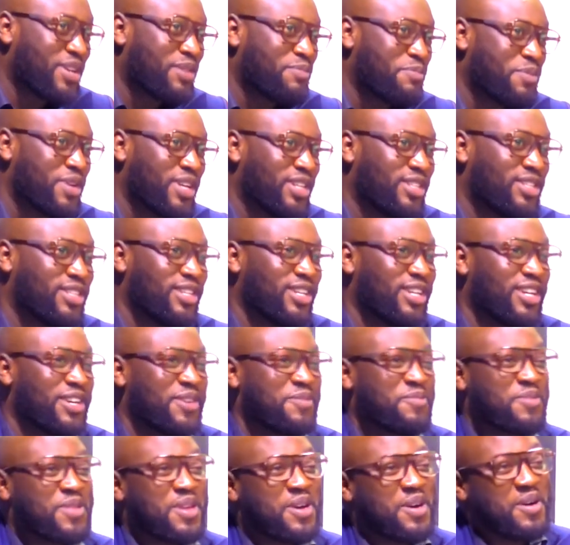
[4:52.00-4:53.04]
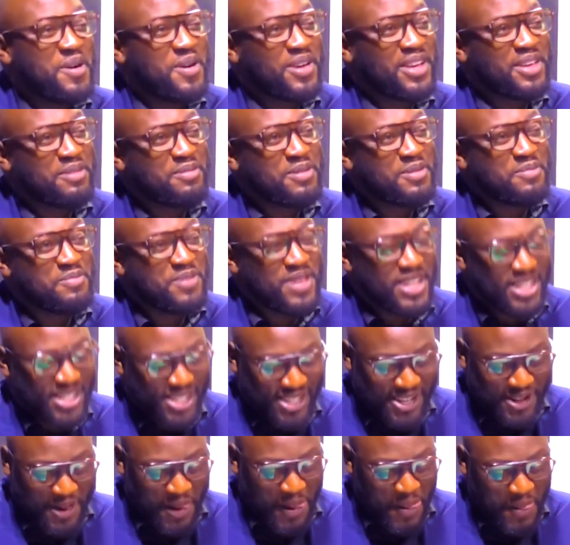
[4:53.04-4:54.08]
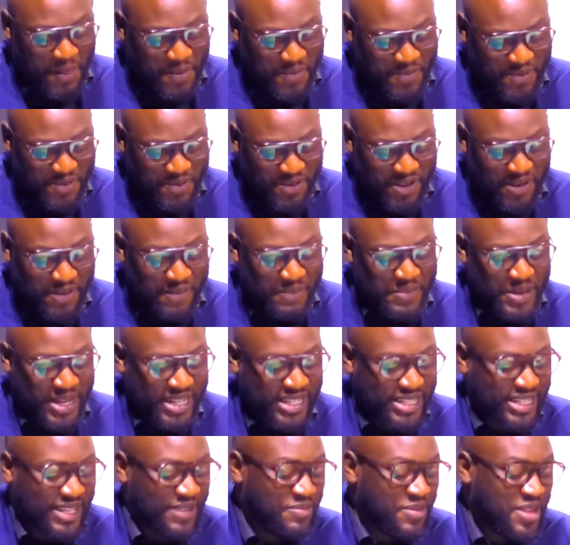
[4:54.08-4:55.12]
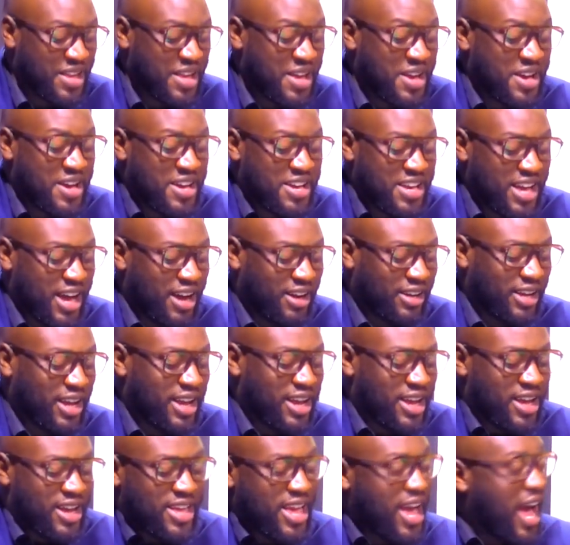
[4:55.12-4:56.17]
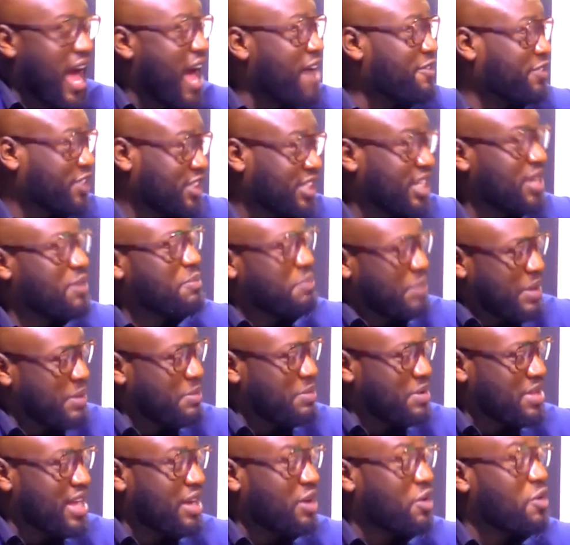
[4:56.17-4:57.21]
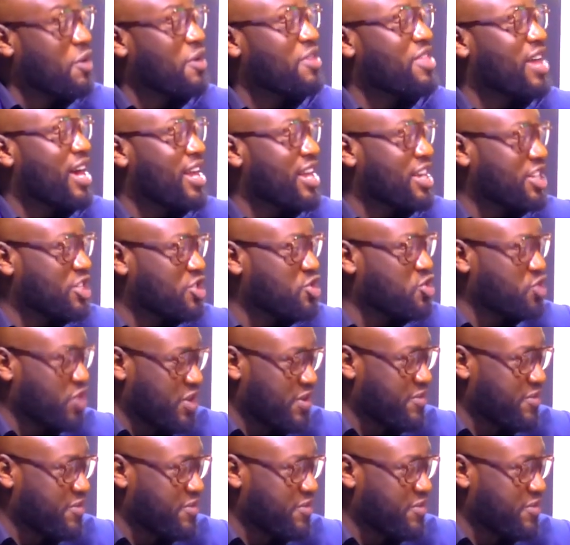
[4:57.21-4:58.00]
PG. Keep it PG. Yeah, okay. Yeah, I've seen people that go that extreme.